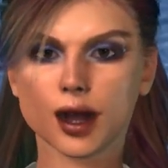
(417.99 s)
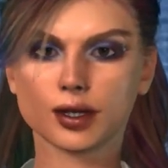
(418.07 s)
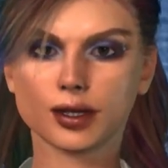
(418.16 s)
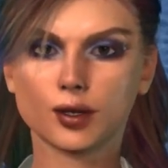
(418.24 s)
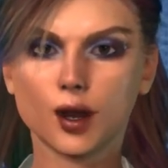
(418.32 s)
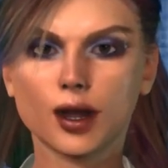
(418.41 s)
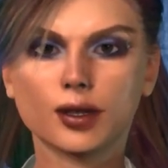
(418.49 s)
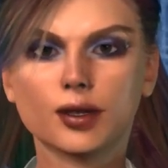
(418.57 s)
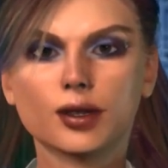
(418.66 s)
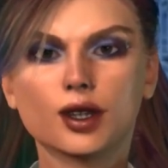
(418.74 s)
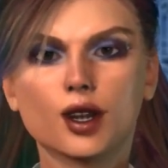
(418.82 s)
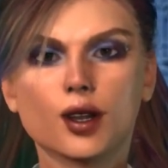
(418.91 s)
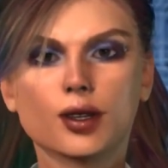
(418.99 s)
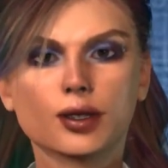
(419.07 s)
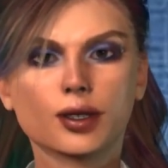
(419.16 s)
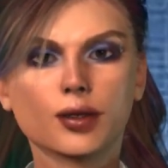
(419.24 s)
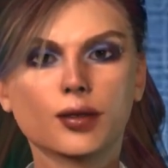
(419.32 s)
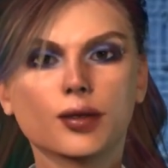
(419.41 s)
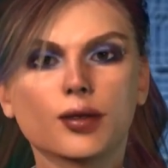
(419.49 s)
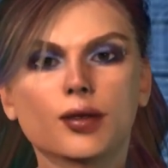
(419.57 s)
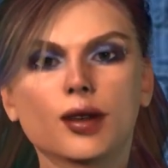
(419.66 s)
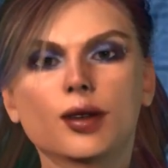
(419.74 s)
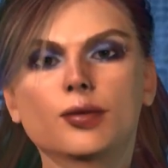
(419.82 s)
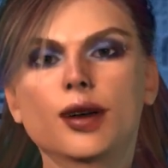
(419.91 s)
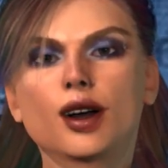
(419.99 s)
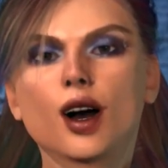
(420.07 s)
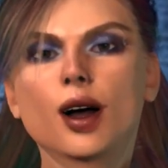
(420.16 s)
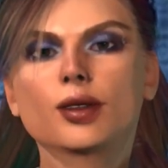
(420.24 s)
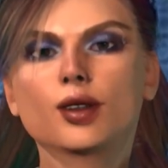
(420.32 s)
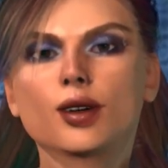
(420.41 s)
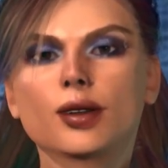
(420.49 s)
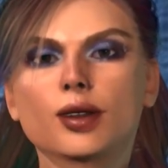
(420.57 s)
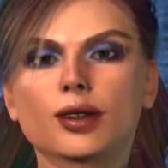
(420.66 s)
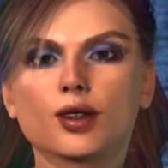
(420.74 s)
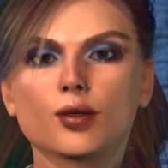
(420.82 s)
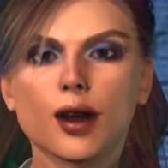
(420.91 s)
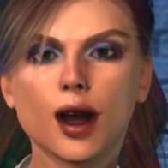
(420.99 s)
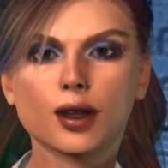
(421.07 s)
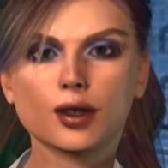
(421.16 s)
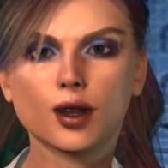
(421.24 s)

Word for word: security concerns. Imagine training your models